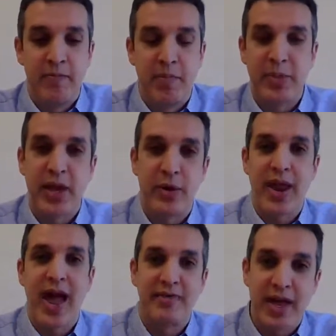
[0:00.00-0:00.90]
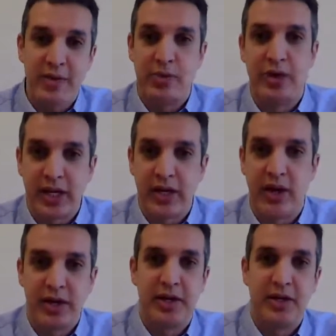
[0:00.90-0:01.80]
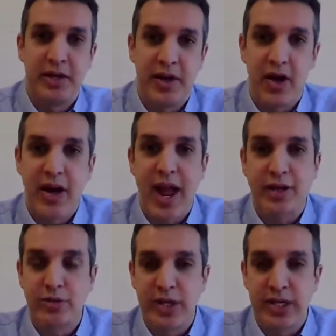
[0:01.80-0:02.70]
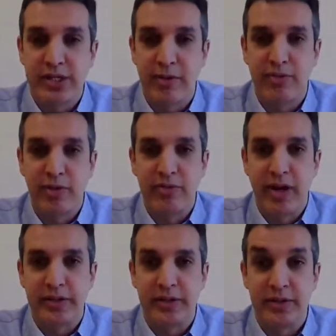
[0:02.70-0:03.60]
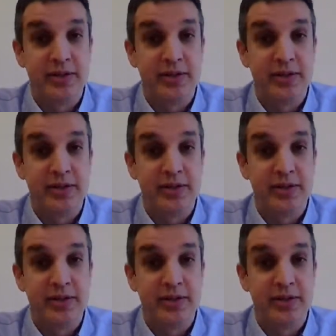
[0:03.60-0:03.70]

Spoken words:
but they don't have that working on an actual desktop form factor